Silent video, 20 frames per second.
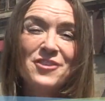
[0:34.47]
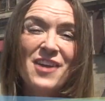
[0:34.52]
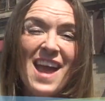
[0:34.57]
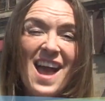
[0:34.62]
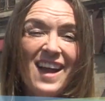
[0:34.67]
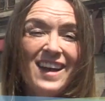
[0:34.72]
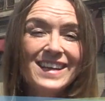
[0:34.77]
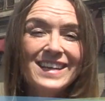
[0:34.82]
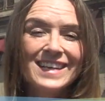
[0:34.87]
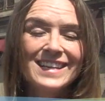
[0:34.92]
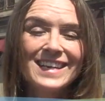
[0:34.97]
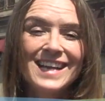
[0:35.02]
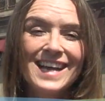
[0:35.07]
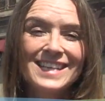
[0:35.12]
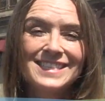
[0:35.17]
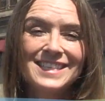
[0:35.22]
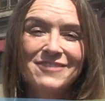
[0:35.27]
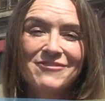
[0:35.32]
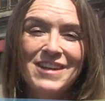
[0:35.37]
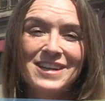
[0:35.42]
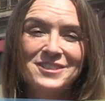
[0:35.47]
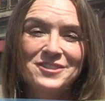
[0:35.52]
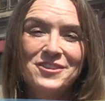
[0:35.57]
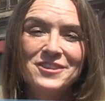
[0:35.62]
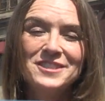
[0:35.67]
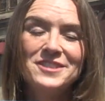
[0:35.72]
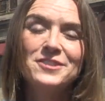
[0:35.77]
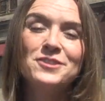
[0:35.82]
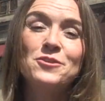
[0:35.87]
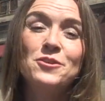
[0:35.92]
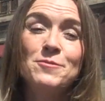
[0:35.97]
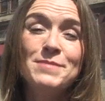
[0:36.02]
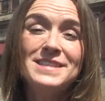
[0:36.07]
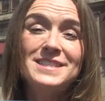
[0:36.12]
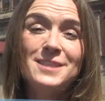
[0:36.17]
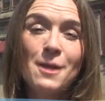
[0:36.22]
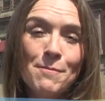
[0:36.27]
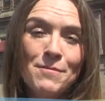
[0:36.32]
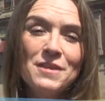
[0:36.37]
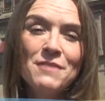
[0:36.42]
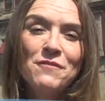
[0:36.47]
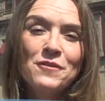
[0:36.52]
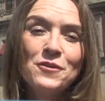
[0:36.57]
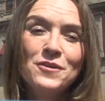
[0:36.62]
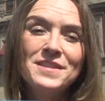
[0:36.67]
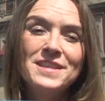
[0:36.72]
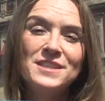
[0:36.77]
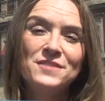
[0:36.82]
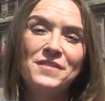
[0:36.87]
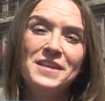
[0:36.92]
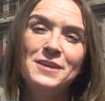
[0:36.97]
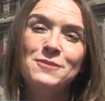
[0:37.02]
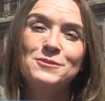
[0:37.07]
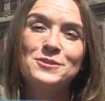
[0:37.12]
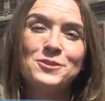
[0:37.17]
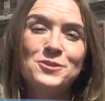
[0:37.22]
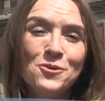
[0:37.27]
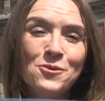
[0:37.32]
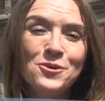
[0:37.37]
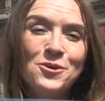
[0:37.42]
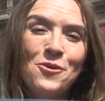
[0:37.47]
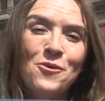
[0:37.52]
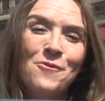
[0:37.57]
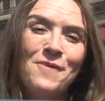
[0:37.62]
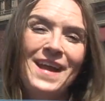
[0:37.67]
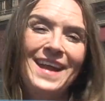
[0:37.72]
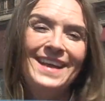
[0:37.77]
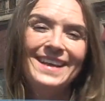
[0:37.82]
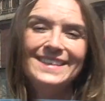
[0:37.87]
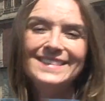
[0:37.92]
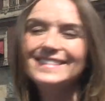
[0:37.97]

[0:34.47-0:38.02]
or elegant classic restaurants, there's going to be something for you in this video, so don't go away.